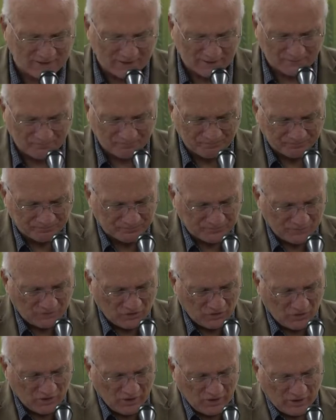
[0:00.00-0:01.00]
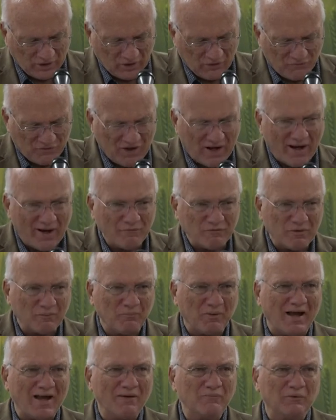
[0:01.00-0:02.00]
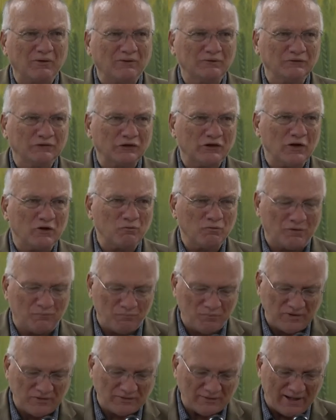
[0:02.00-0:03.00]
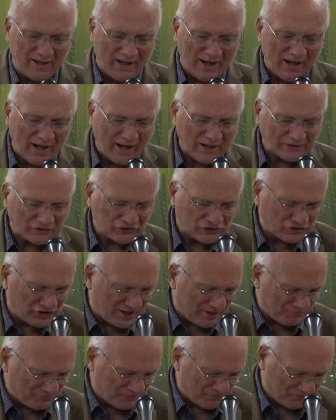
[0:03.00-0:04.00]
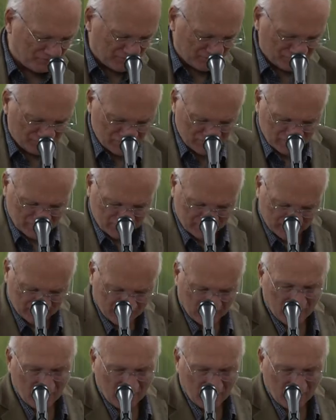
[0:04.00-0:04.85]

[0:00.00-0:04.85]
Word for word: read it. And if you have your Bible, turn with me to Acts chapter 15.